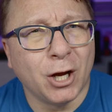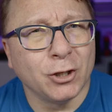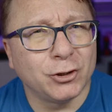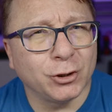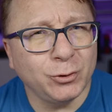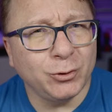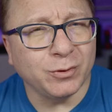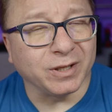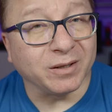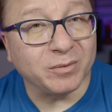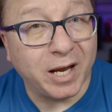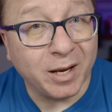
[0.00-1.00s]
show you
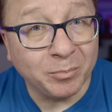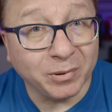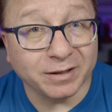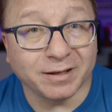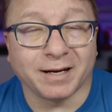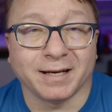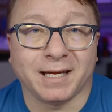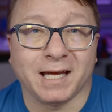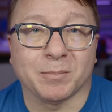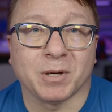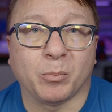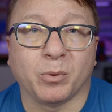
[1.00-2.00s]
the template that I
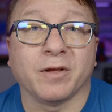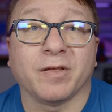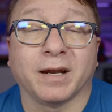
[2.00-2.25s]
came up with